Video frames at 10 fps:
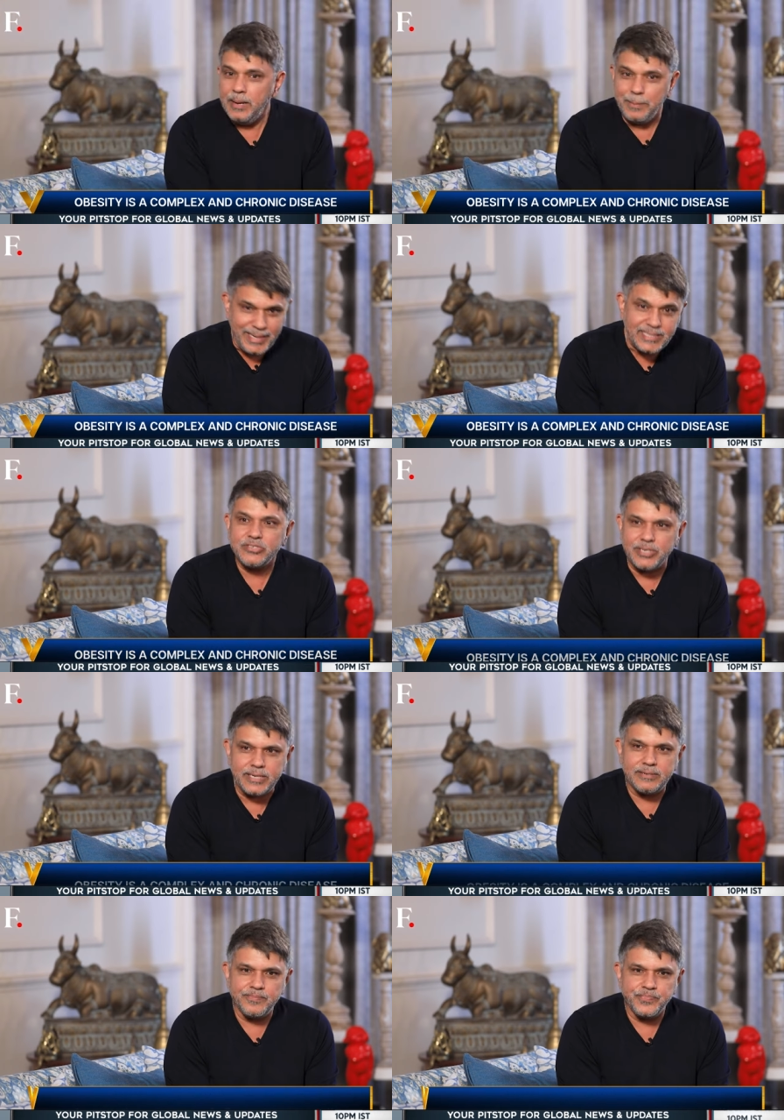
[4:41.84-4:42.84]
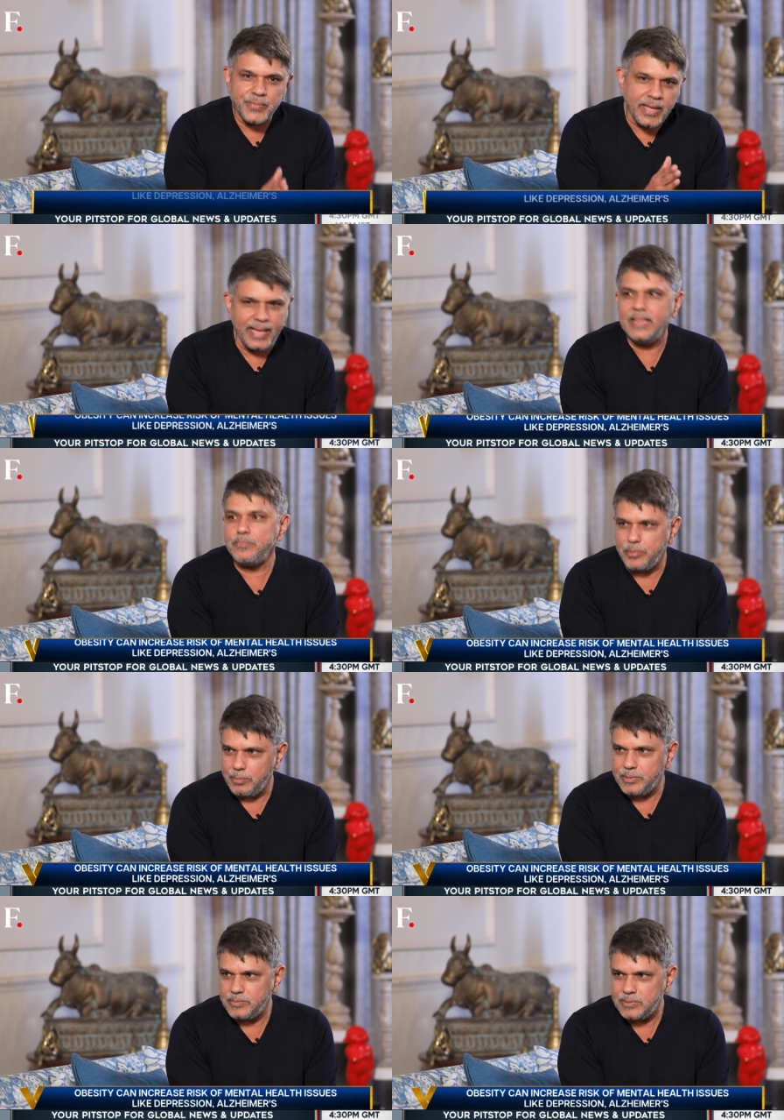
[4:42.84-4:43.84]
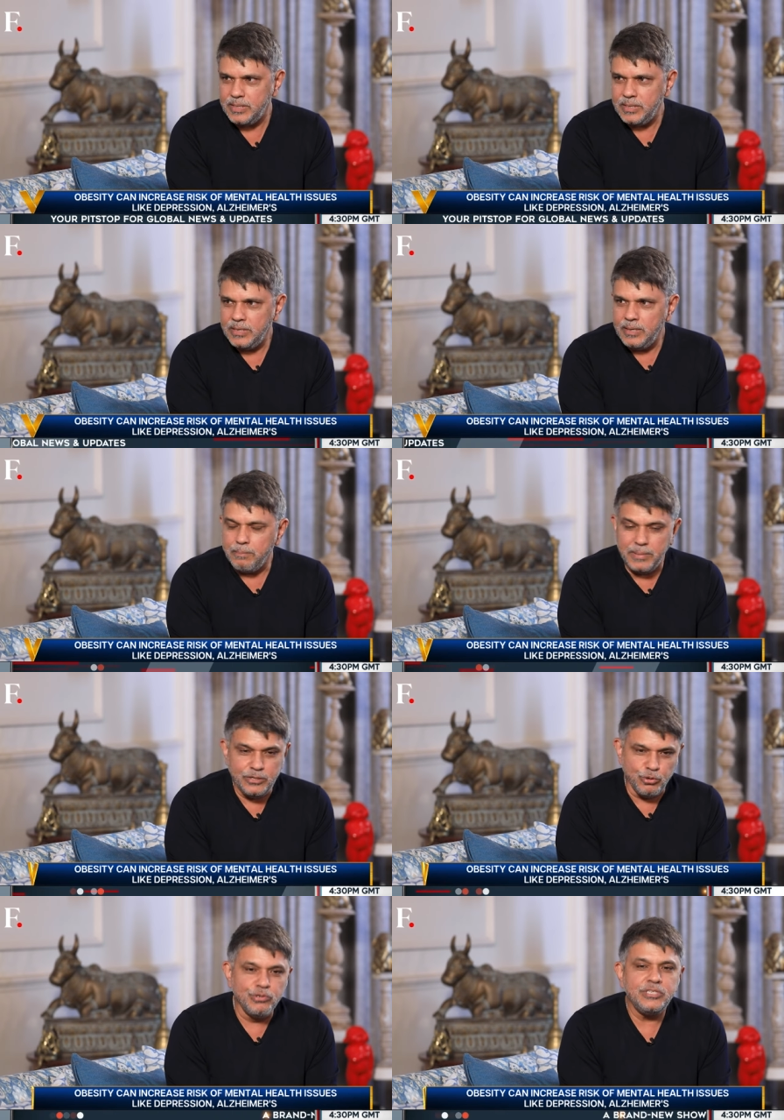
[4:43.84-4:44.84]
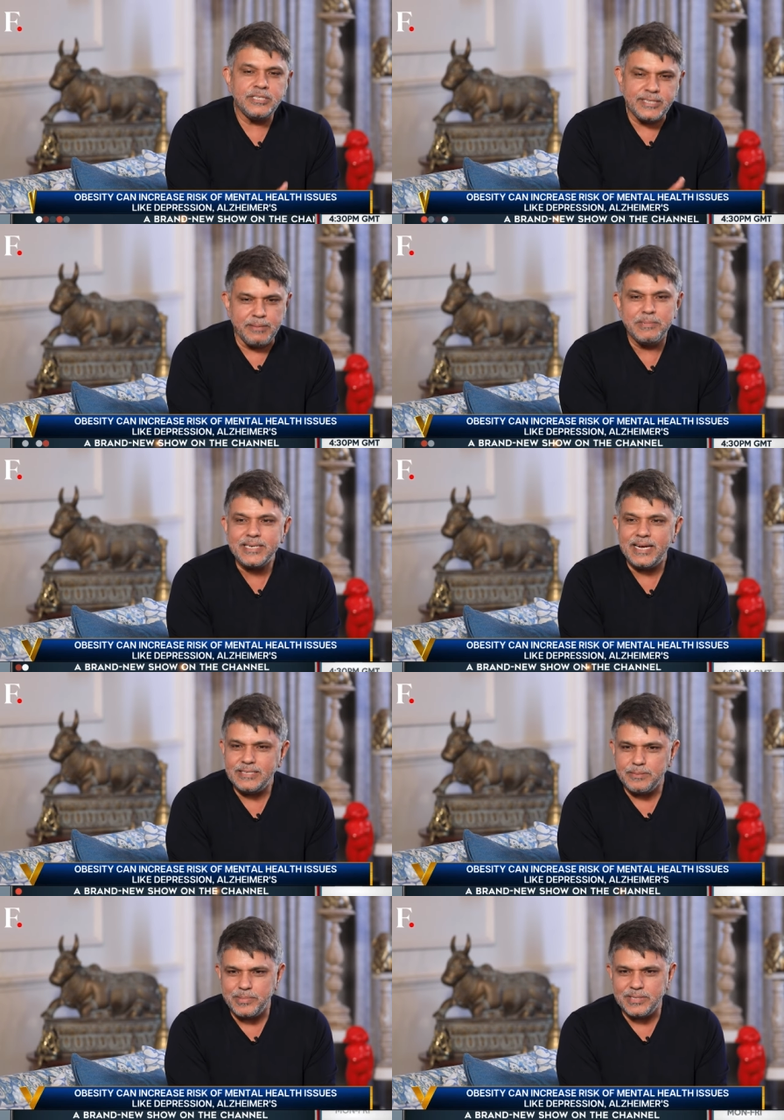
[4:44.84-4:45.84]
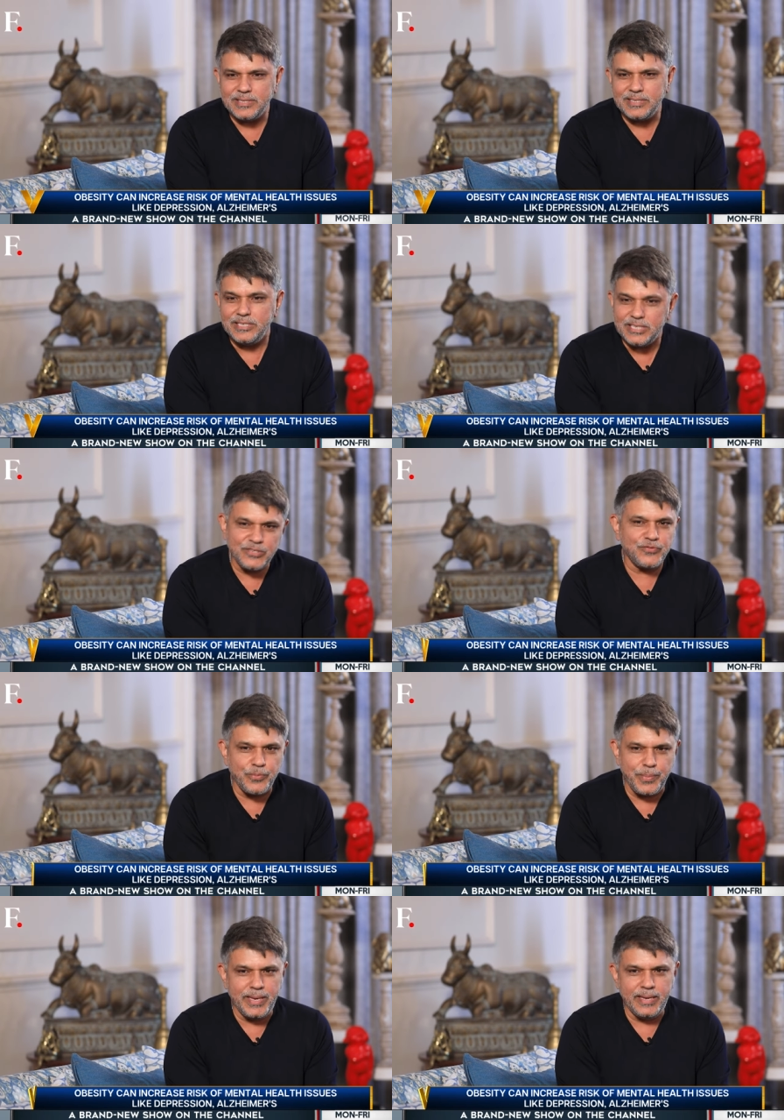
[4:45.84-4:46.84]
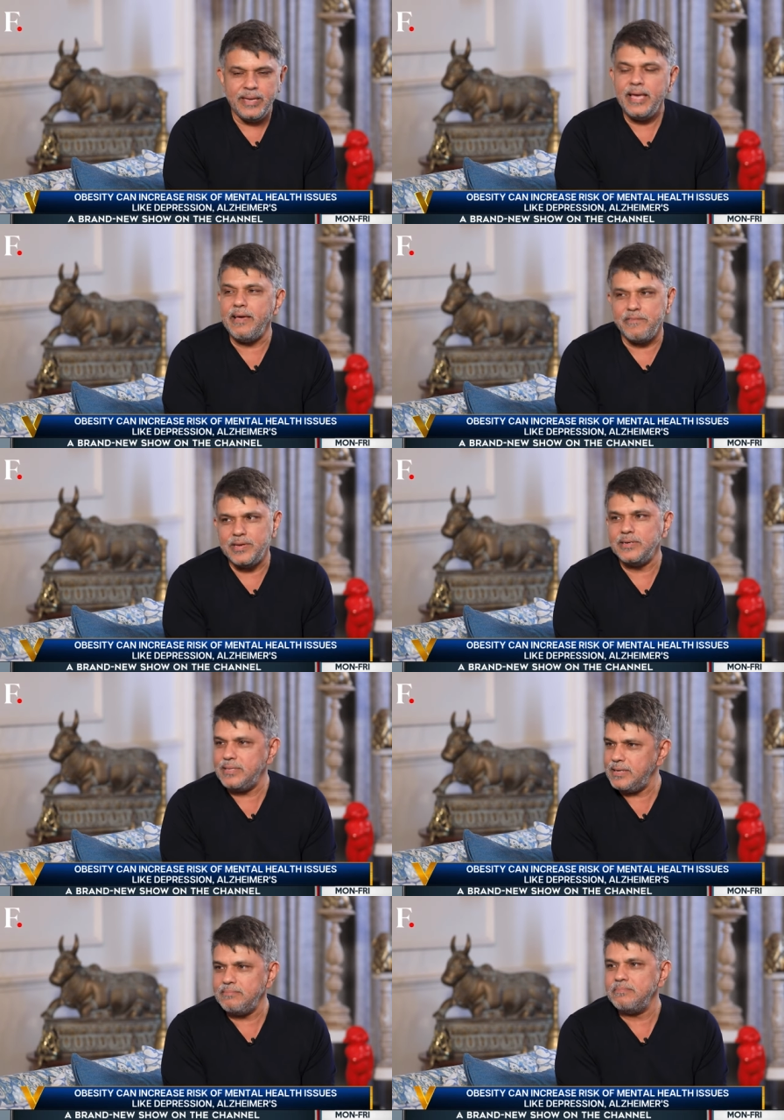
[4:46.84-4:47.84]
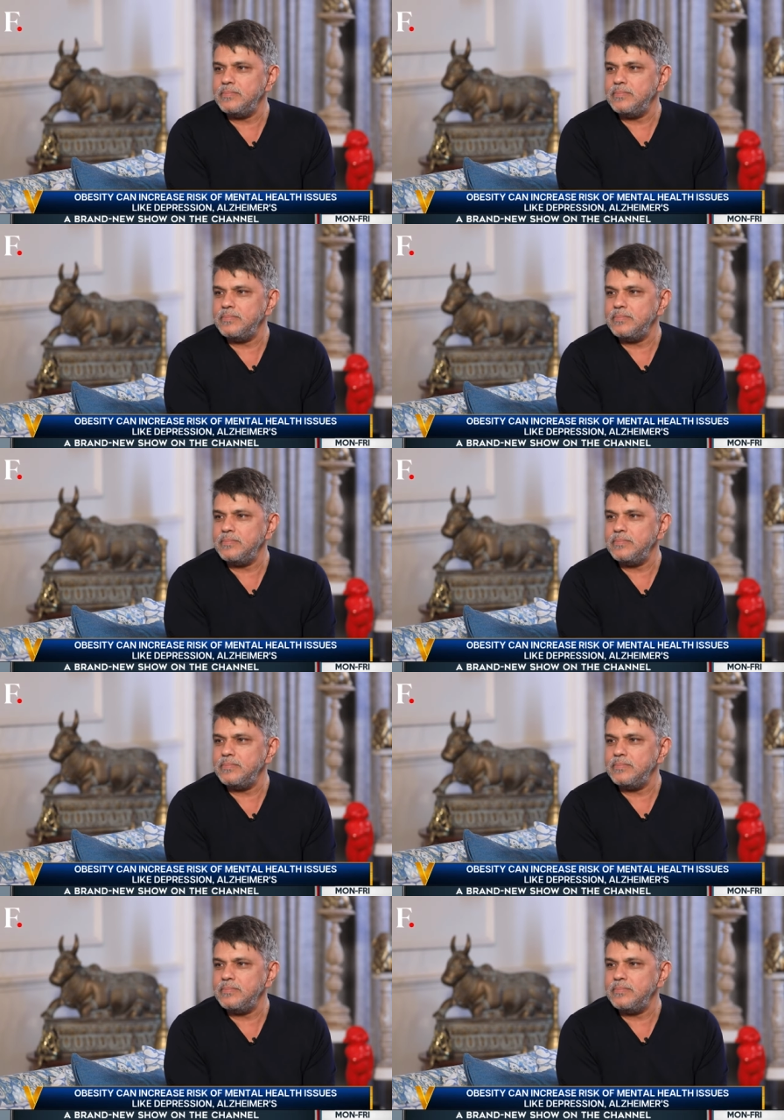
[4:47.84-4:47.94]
Please treat the health problems, but don't stigmatize a person just for being heavier than